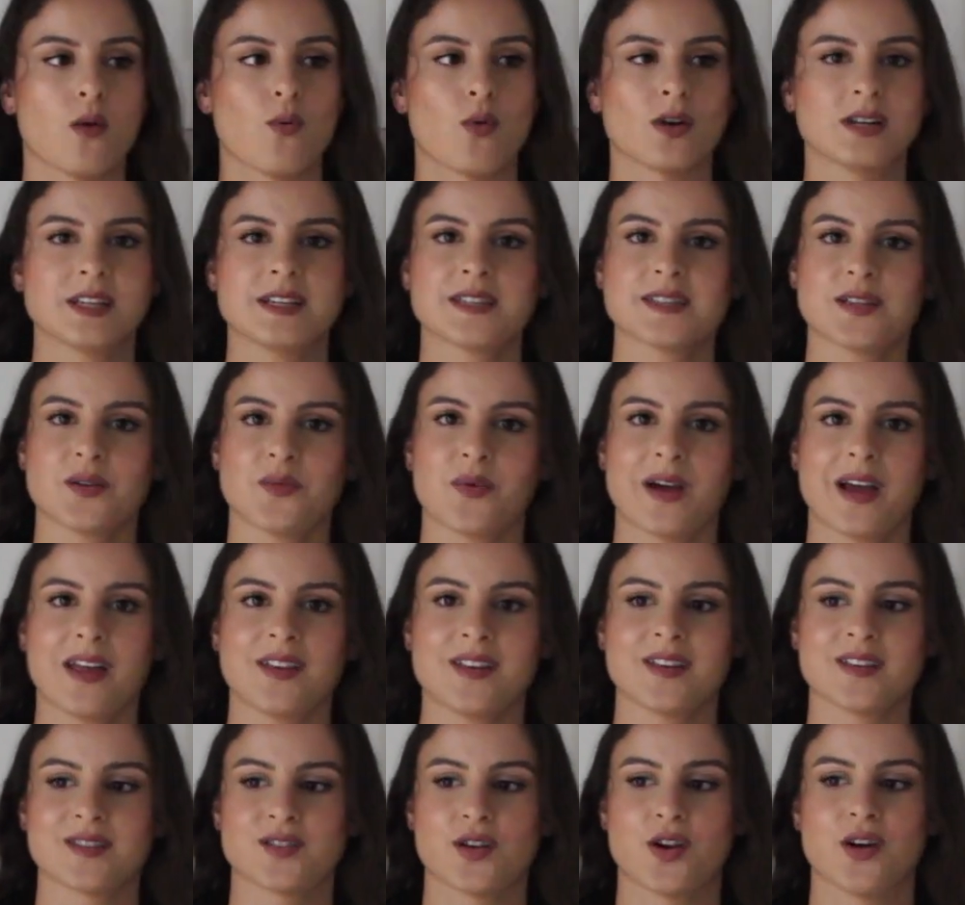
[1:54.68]
I wanted to
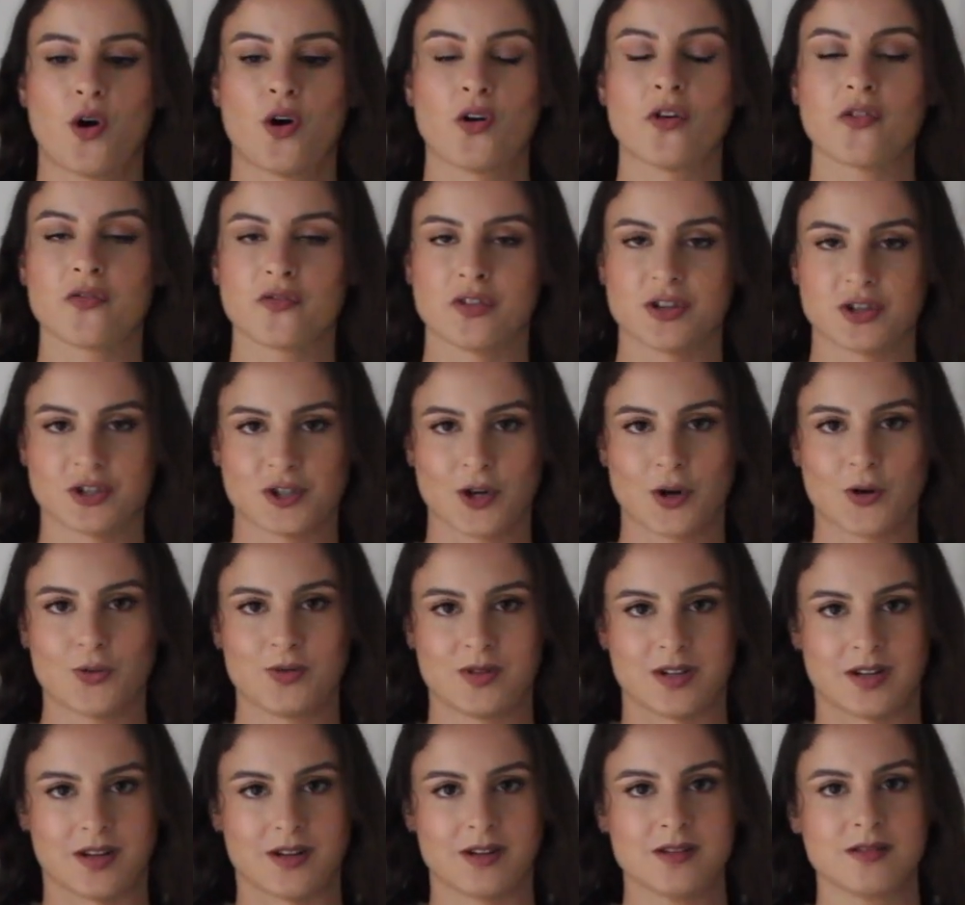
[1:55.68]
wear this off the
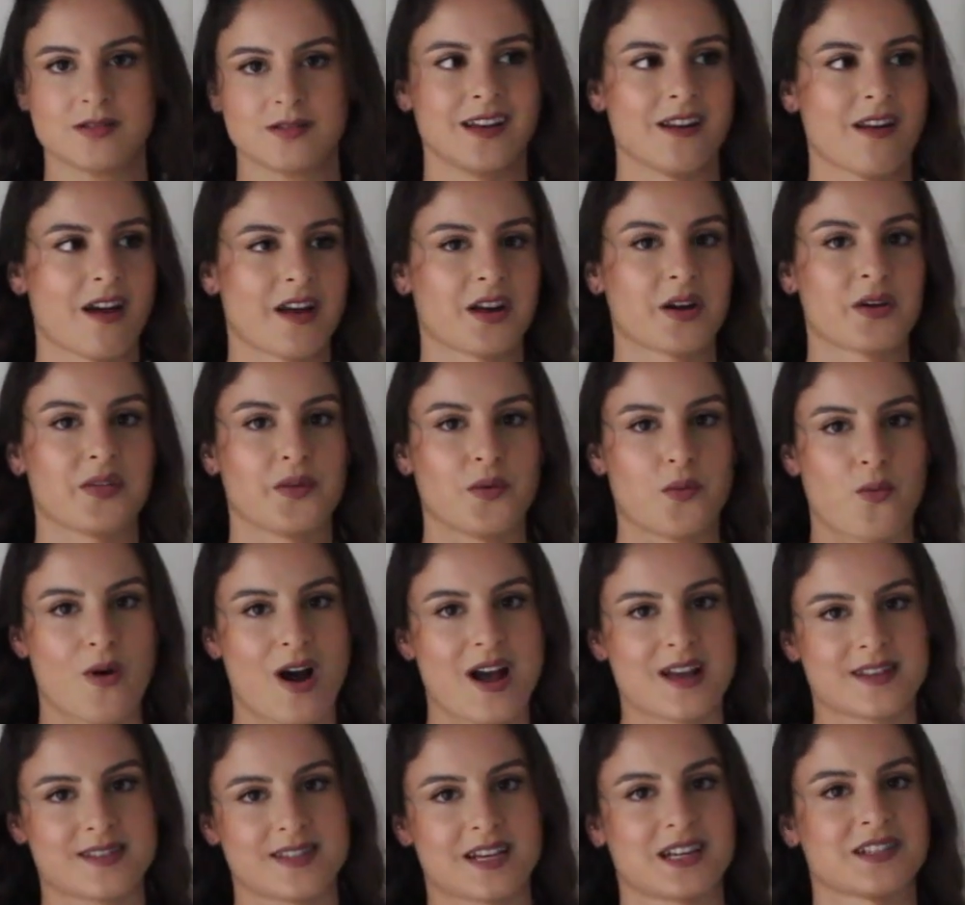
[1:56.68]
shoulder, like the
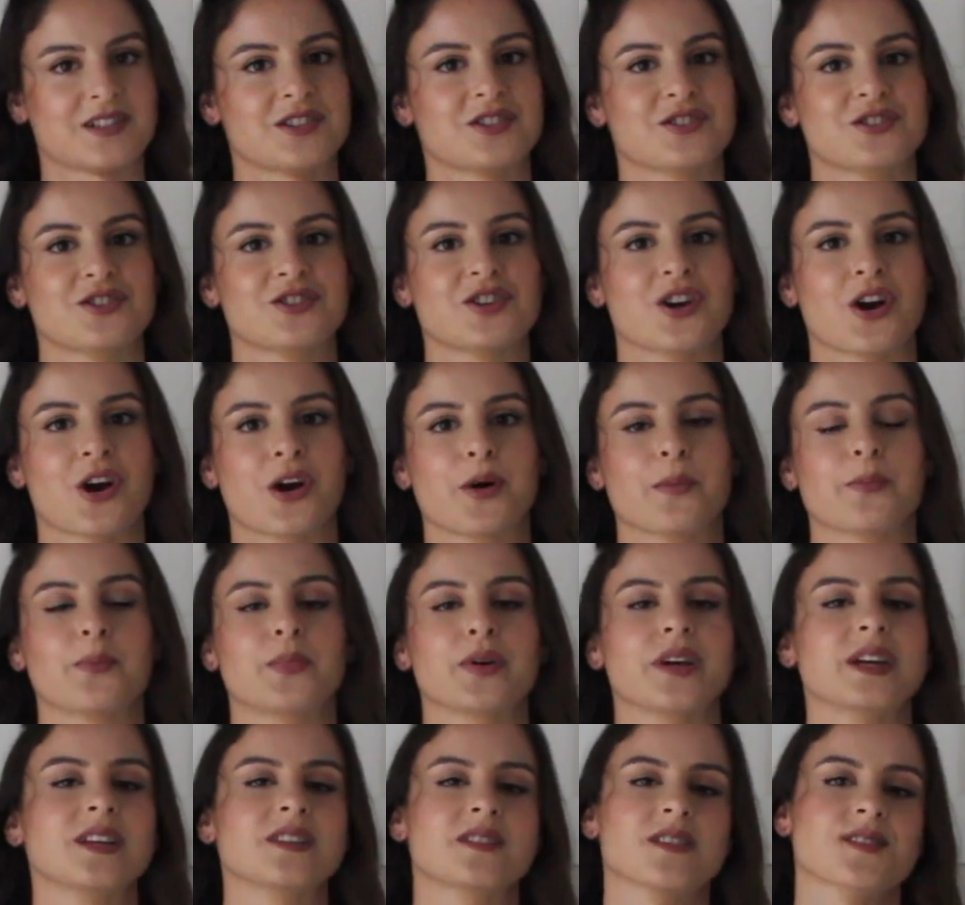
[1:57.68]
white satin shirt,
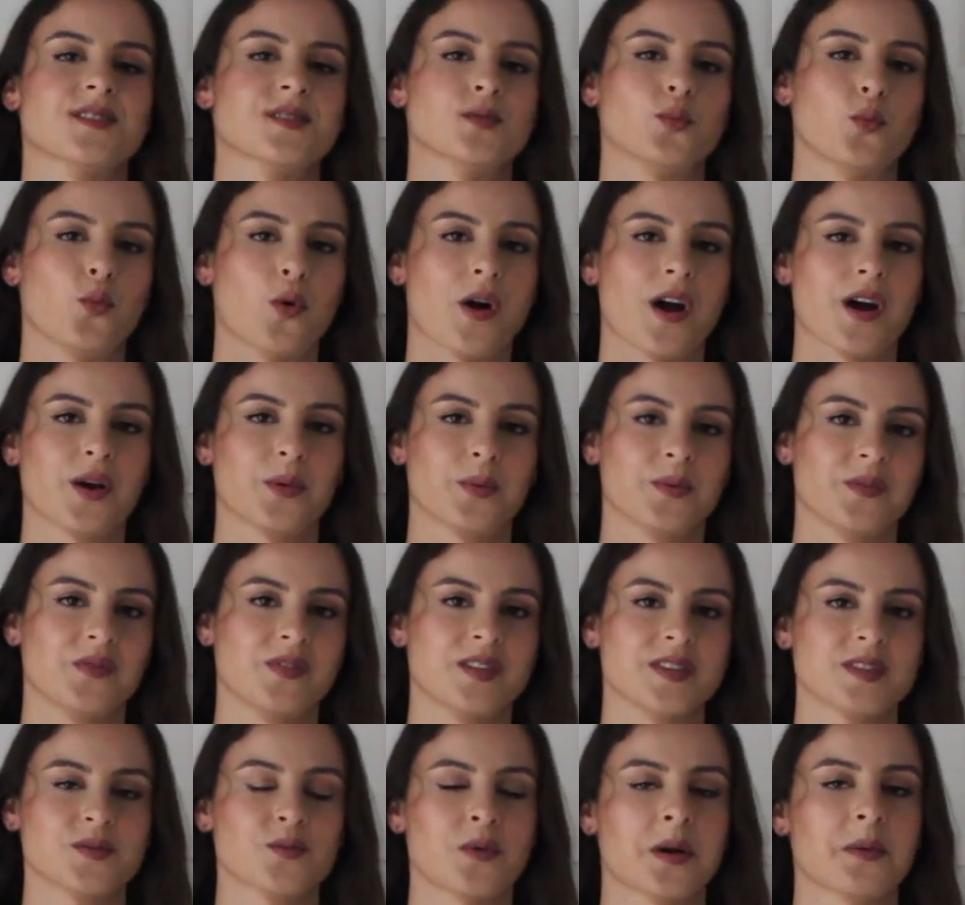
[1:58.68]
but it doesn't work
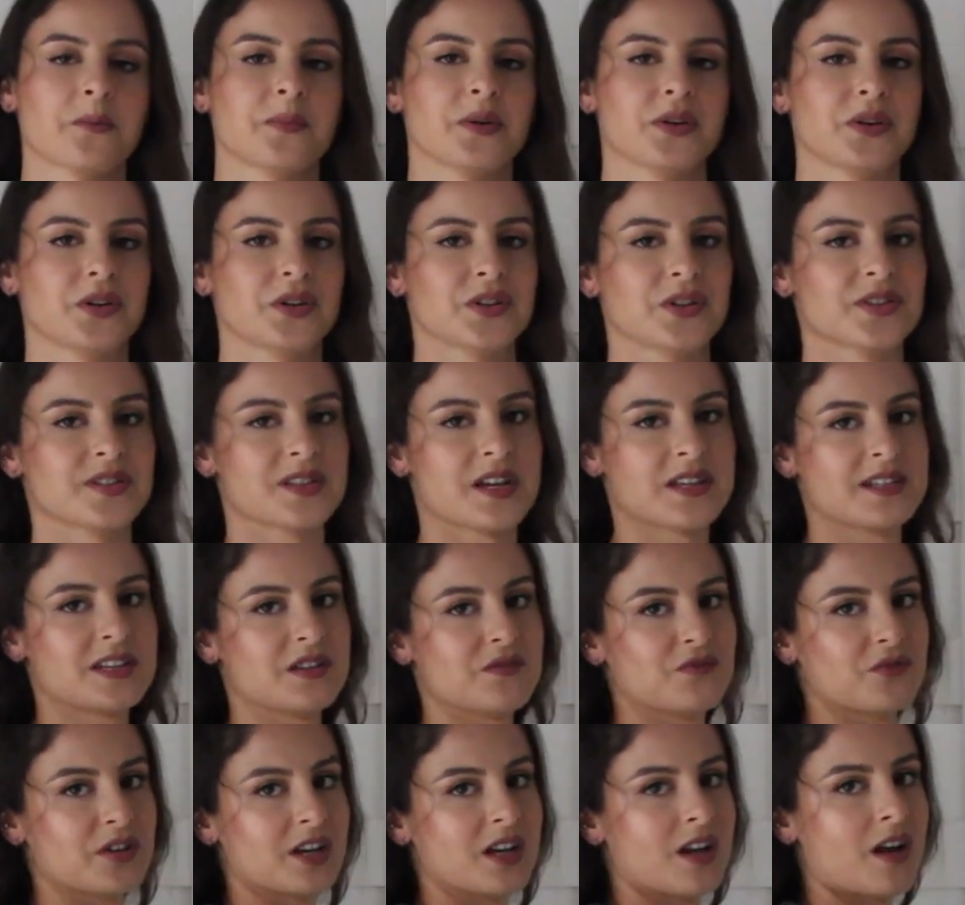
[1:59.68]
with this one because I
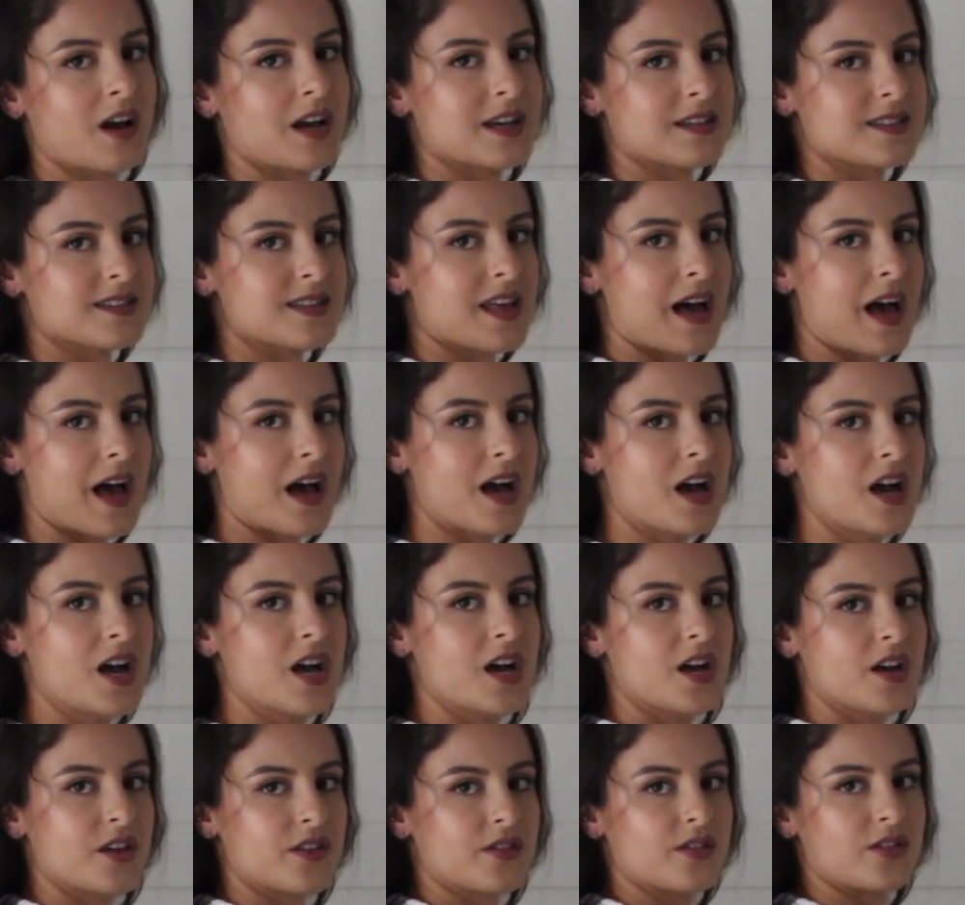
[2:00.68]
didn't realise that
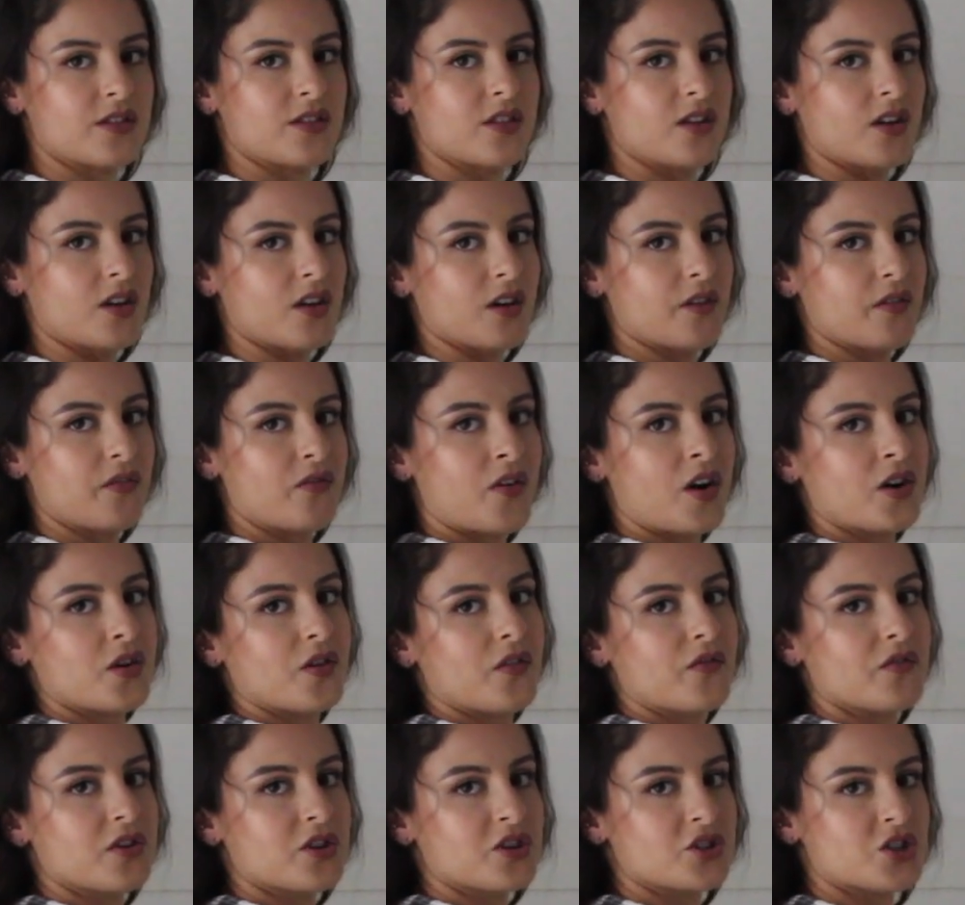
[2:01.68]
the front
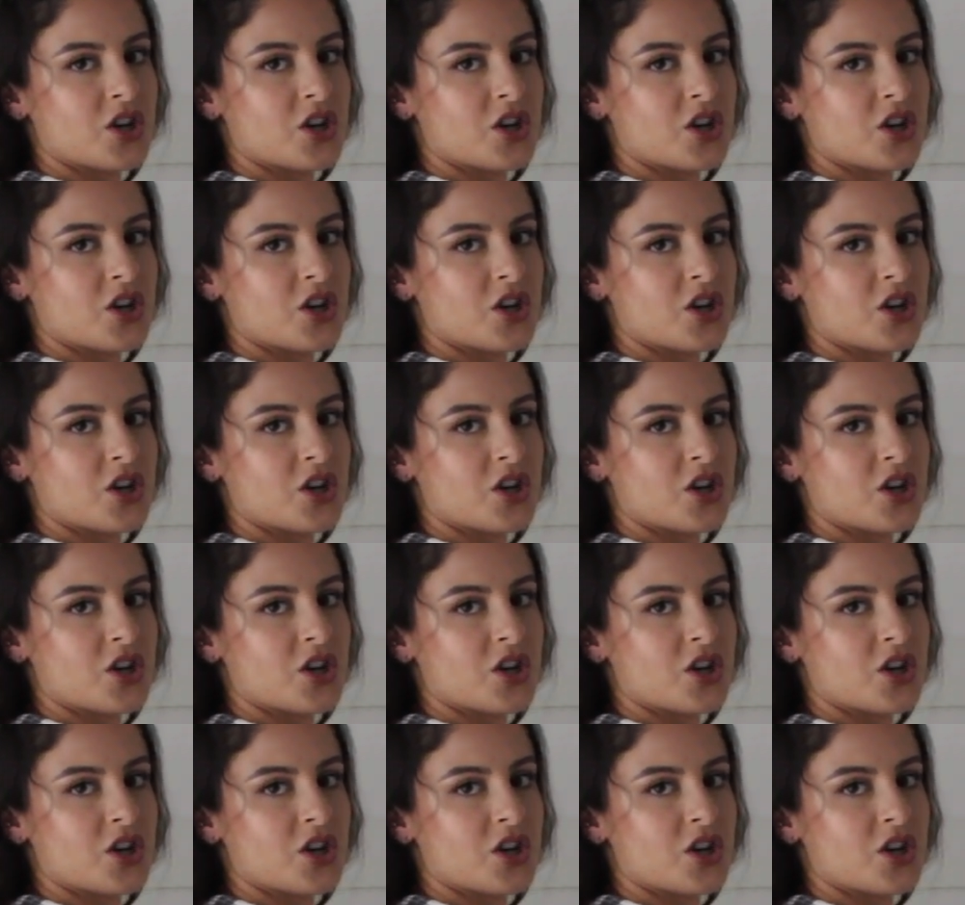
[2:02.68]
of the